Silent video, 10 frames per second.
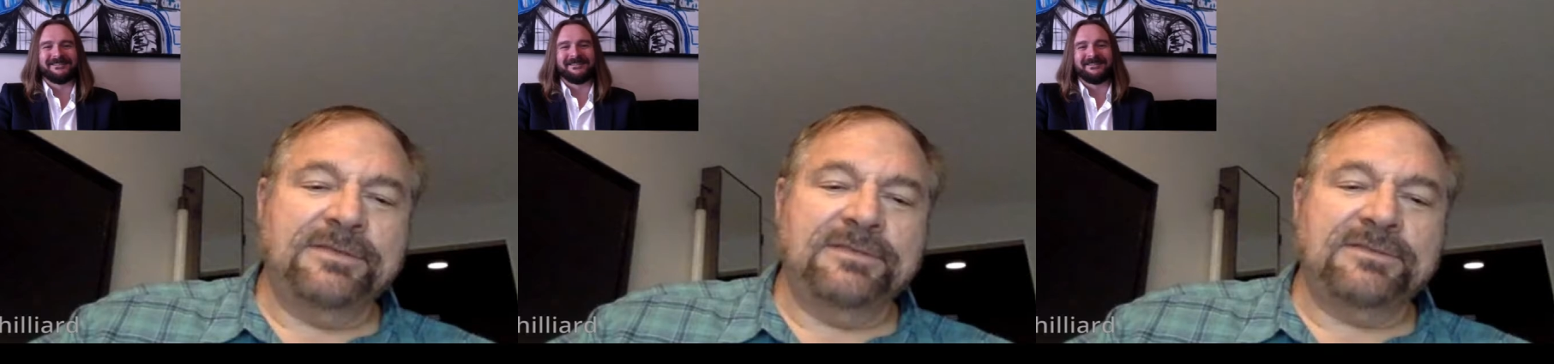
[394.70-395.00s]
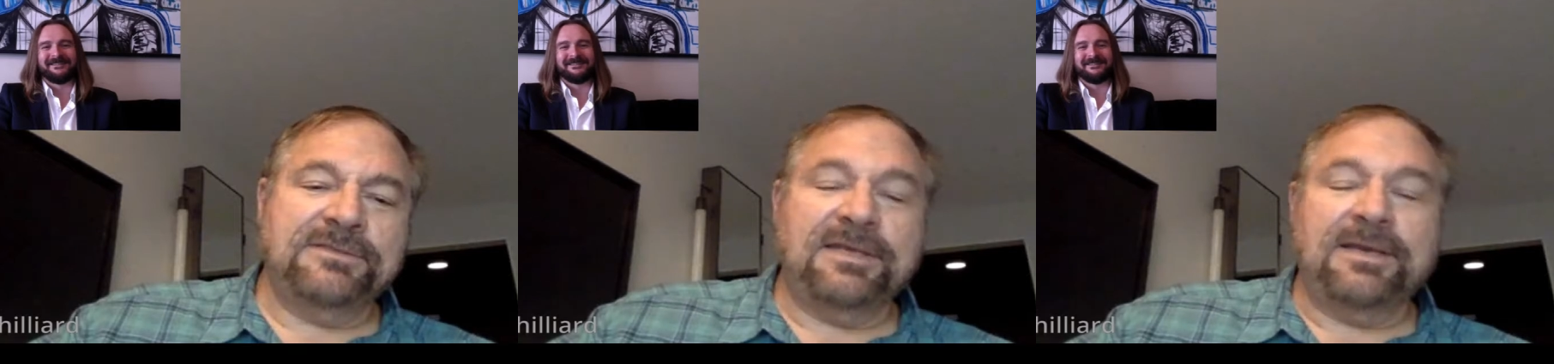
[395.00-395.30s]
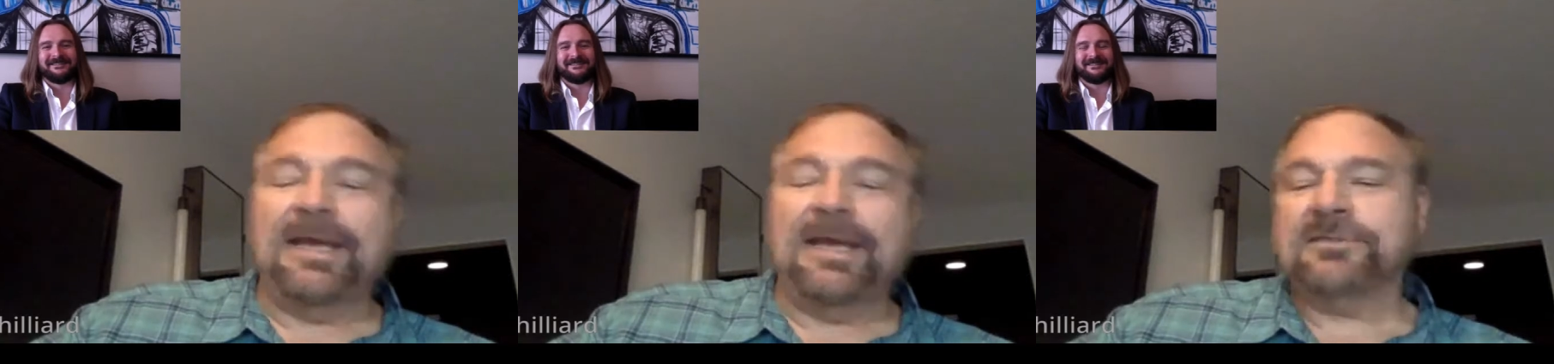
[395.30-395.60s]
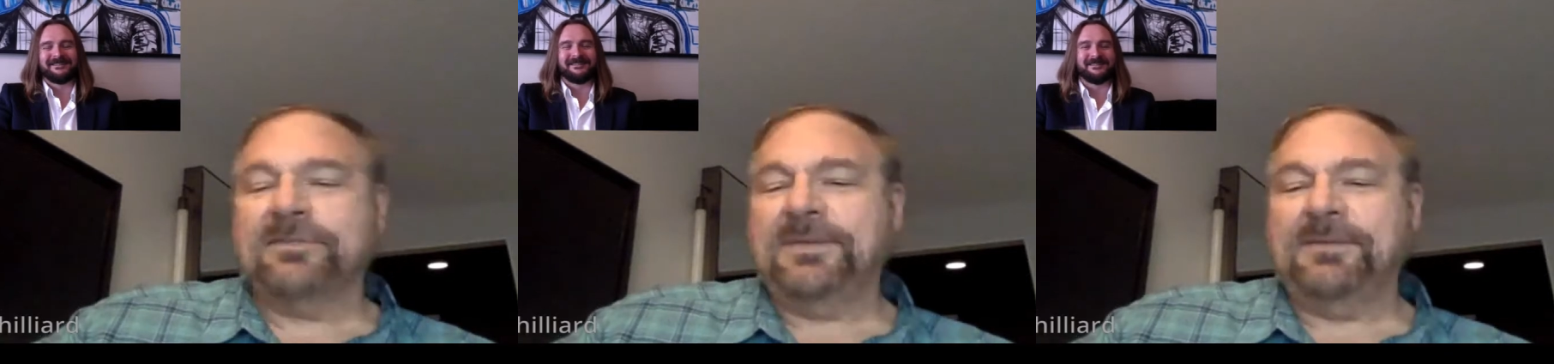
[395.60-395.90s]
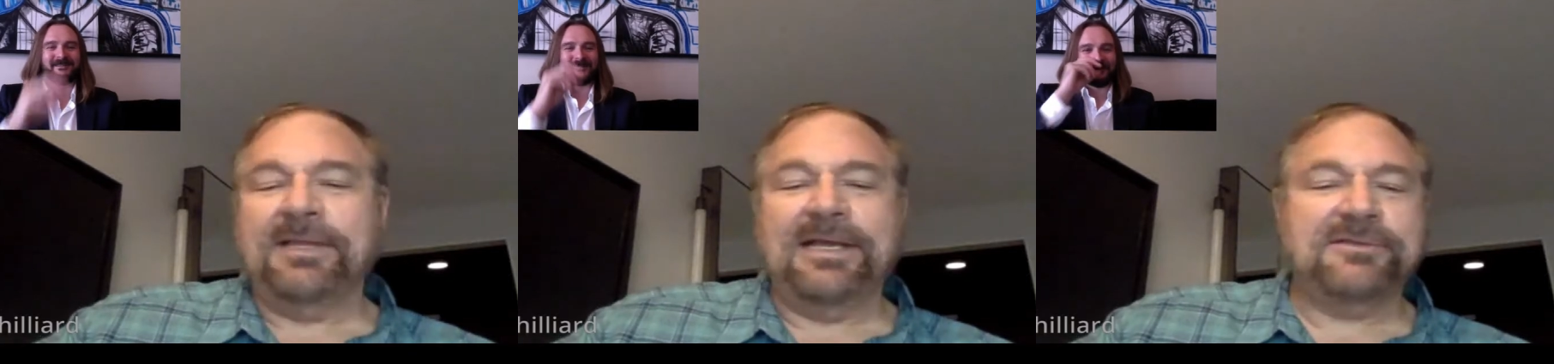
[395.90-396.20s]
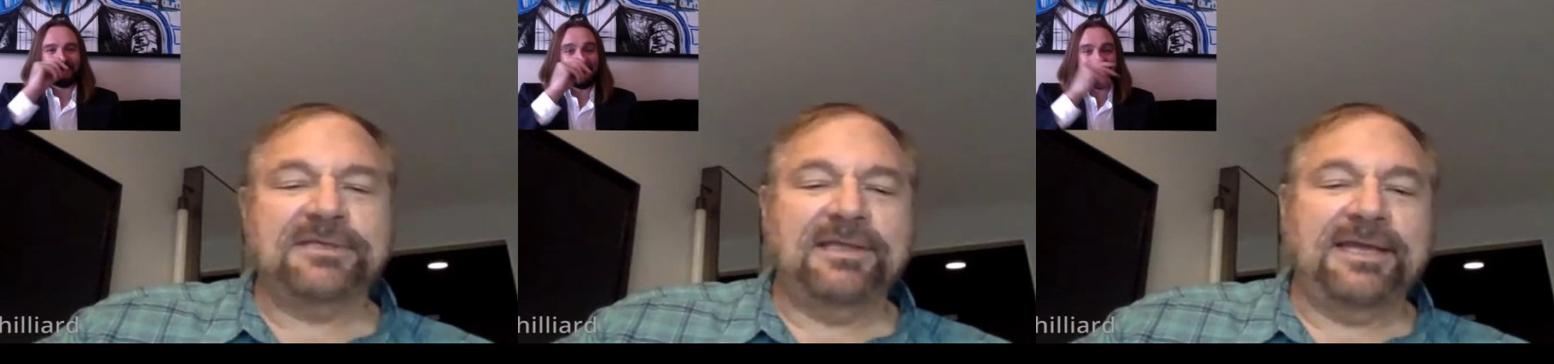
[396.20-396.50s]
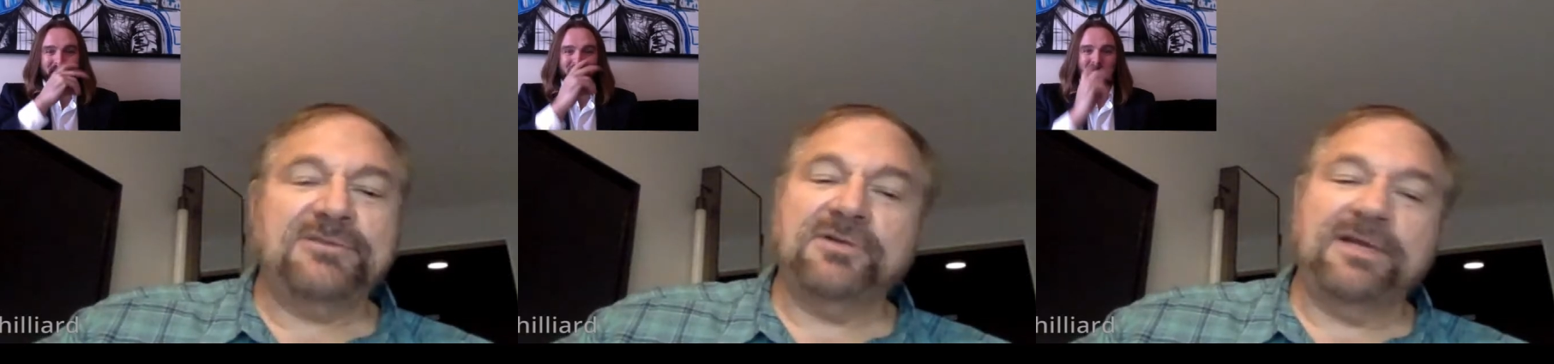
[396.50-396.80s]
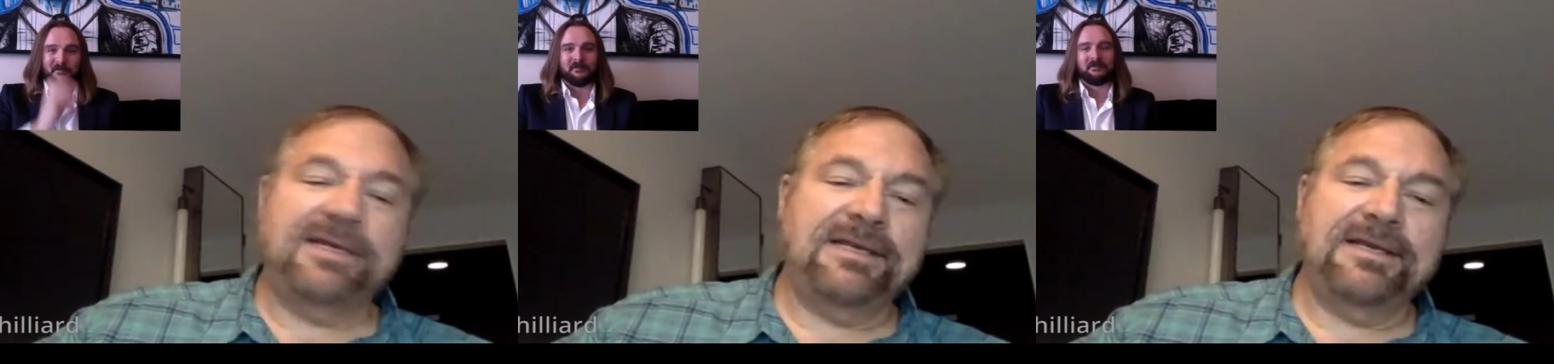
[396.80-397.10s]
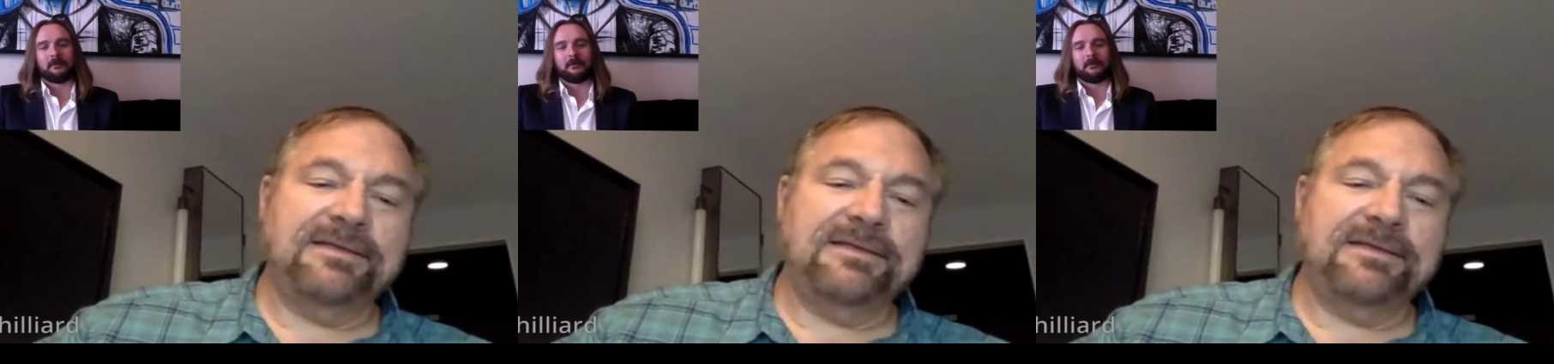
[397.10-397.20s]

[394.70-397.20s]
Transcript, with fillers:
Speaker 1: it's, it's some, some people actually like training.